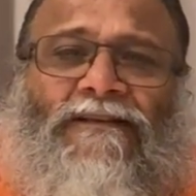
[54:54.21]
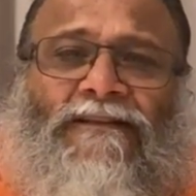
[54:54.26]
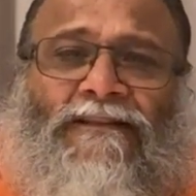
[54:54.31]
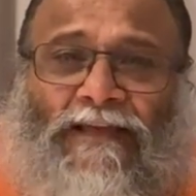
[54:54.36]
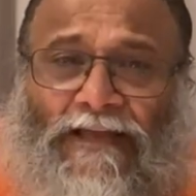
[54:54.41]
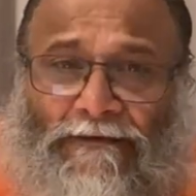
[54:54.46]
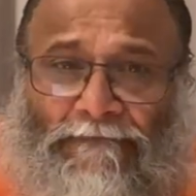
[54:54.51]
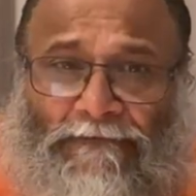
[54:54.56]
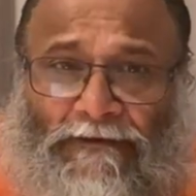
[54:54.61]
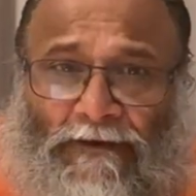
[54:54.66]

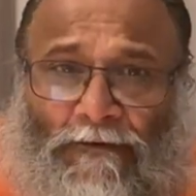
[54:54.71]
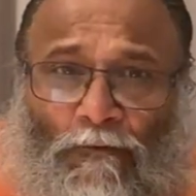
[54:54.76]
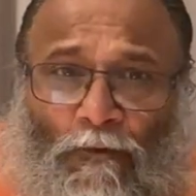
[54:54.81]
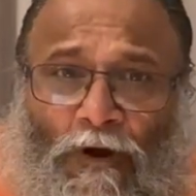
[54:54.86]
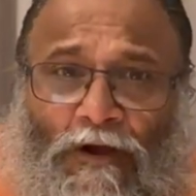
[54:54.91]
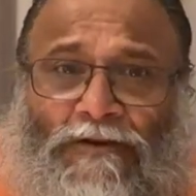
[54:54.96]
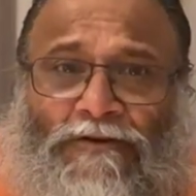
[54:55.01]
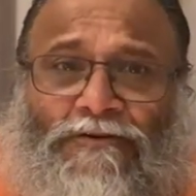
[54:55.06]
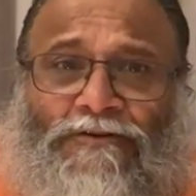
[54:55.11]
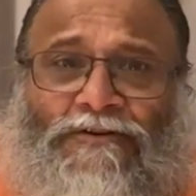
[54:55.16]
Then we'll
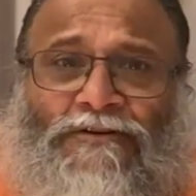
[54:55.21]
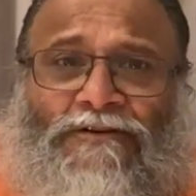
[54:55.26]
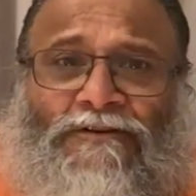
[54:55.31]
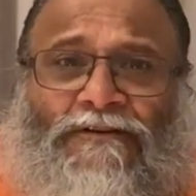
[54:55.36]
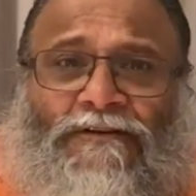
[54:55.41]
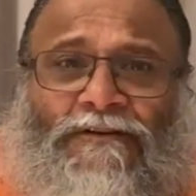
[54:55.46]
watch.